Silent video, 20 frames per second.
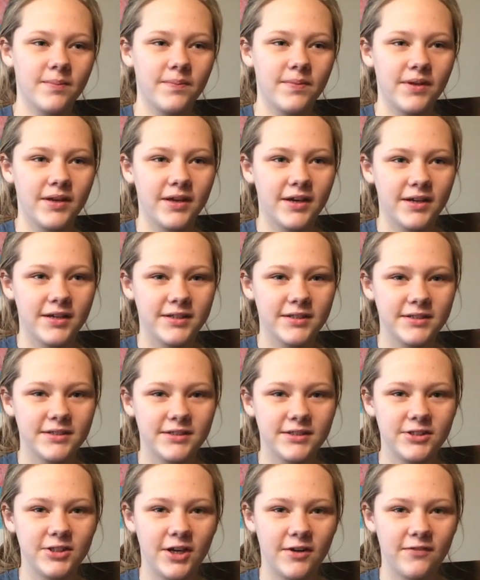
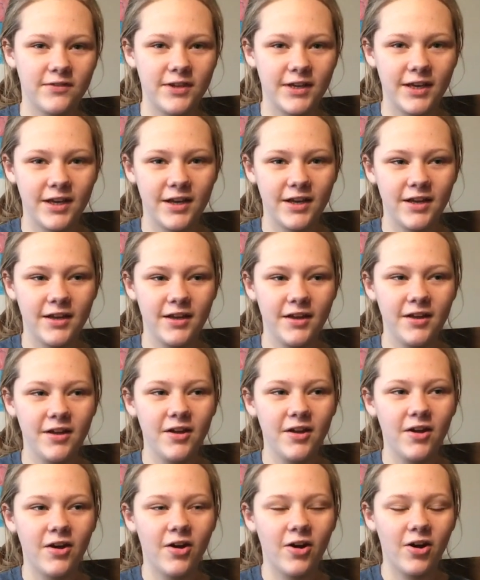because you have to get
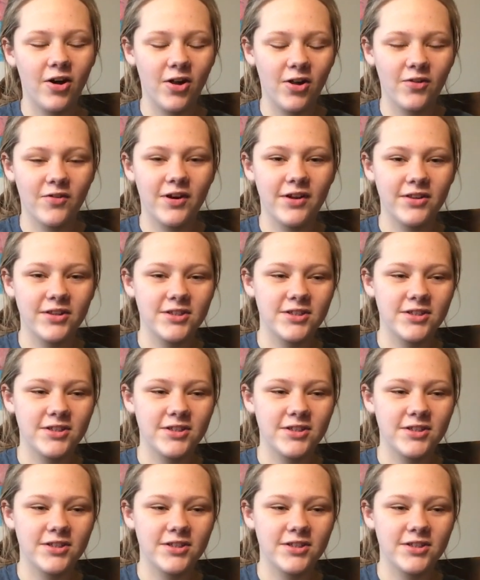all around